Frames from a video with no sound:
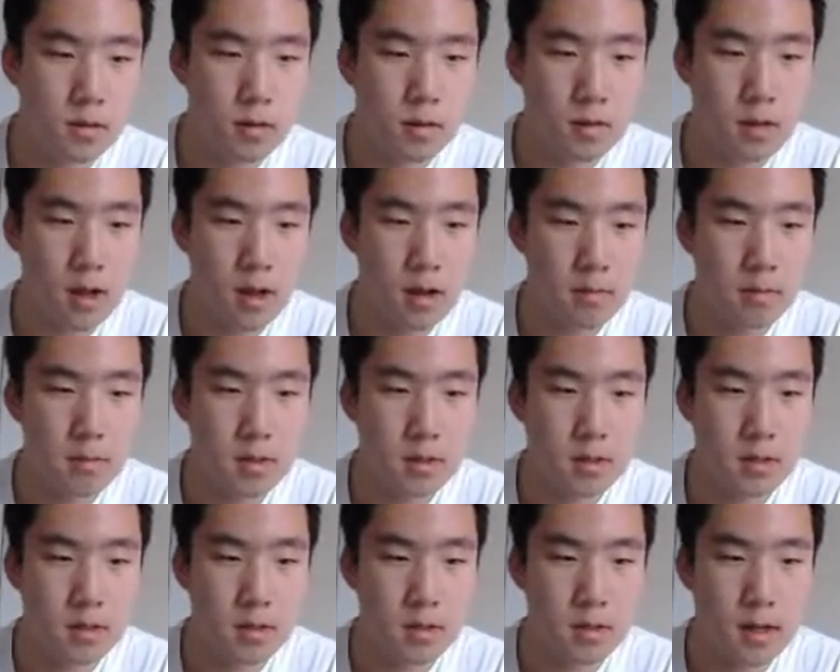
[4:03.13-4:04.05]
that
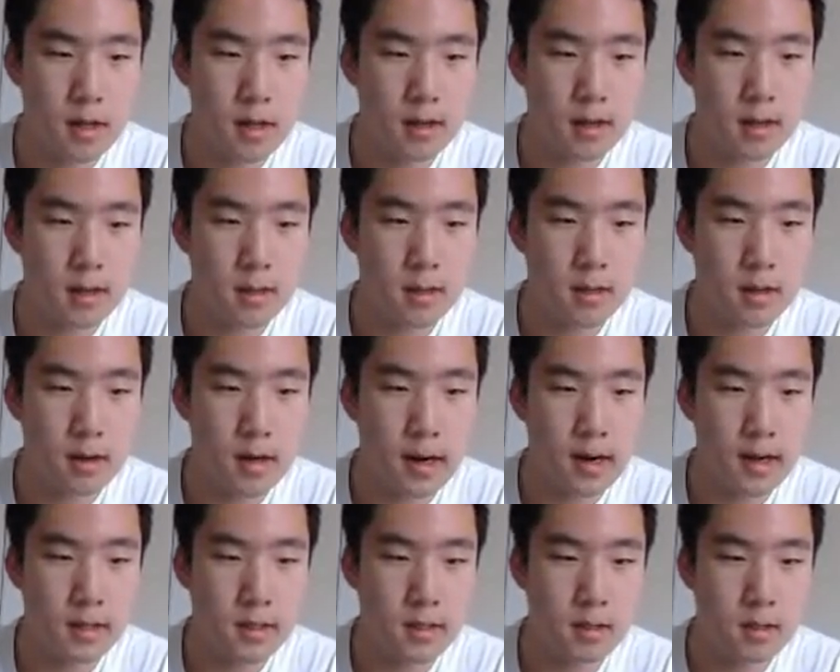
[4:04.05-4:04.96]
means that there
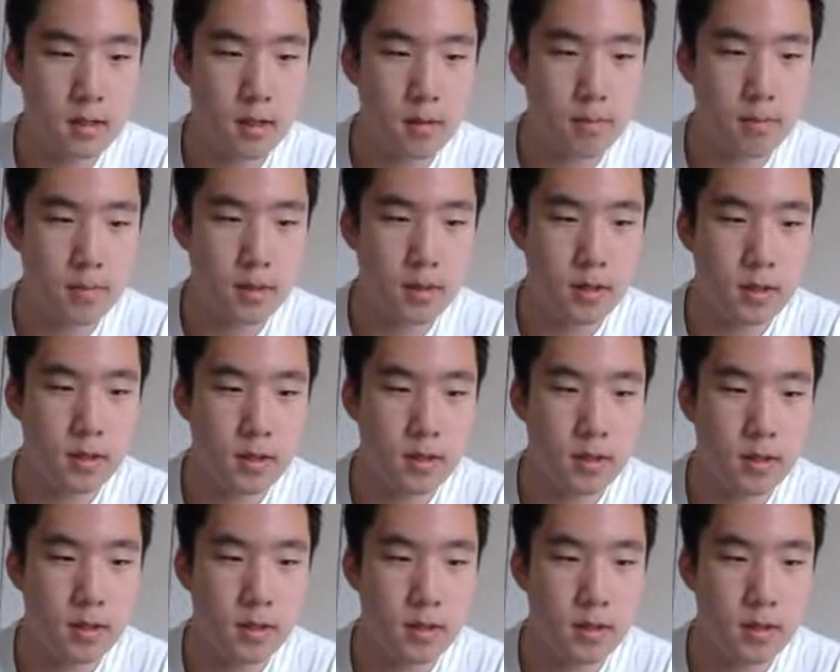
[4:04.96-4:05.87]
has to
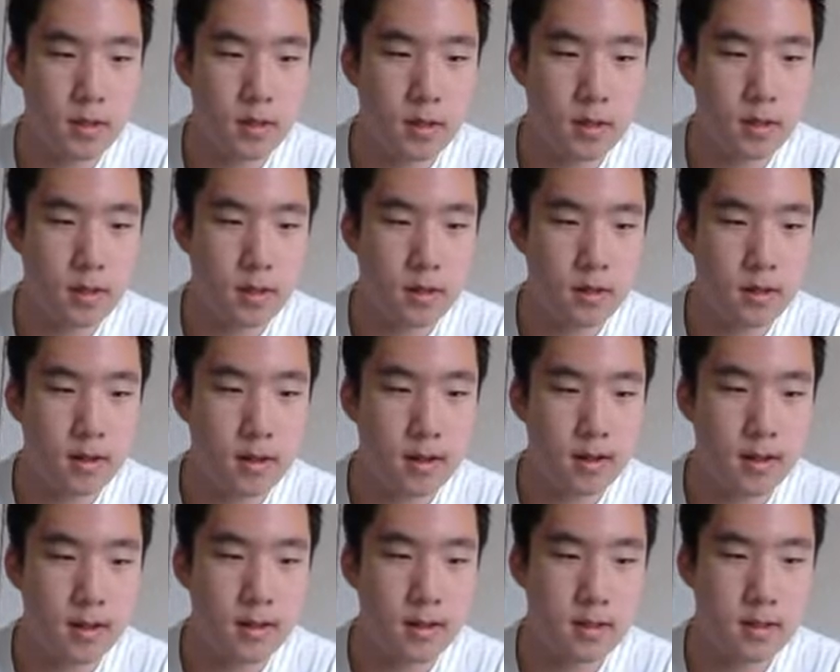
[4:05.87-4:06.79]
be an
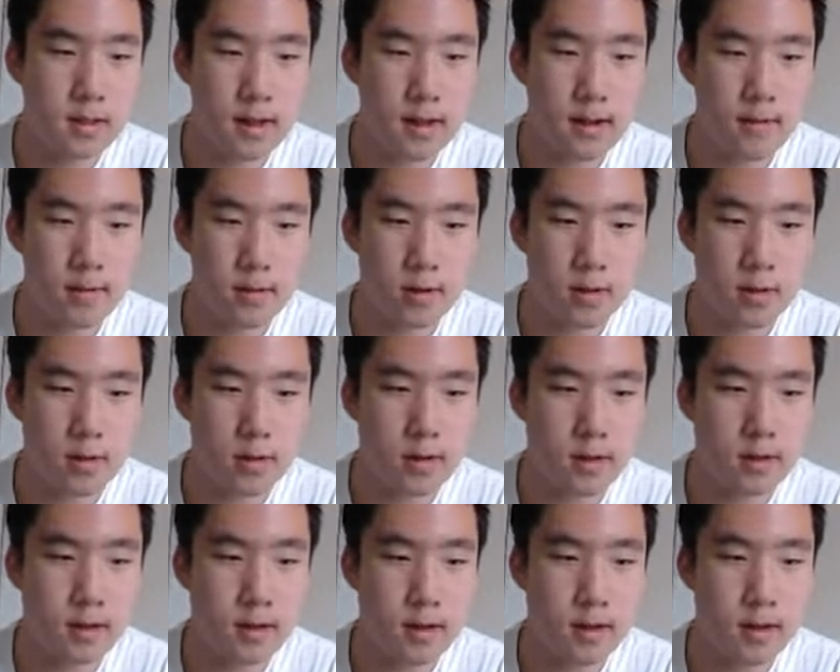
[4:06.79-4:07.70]
X after
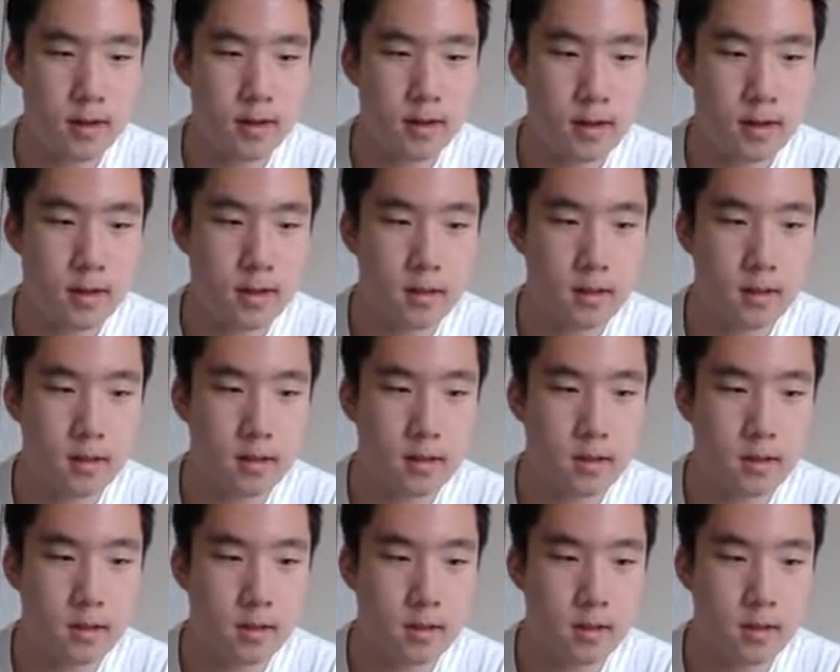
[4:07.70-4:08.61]
an
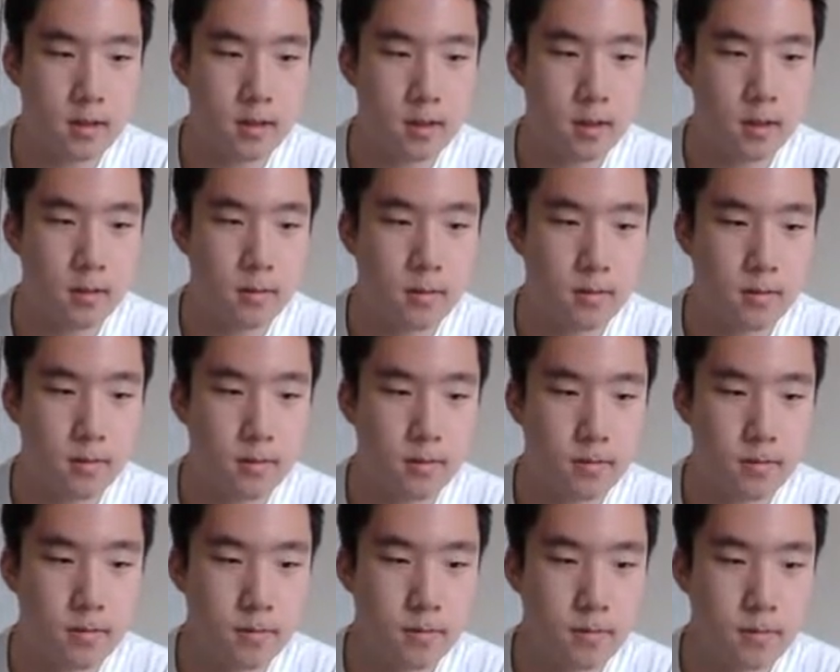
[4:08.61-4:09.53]
X. Okay,
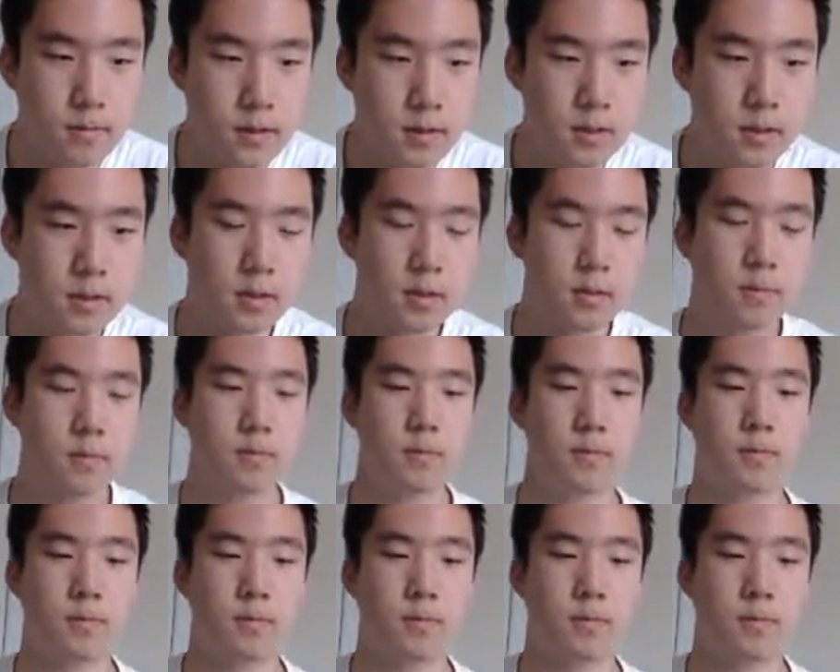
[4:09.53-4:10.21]
so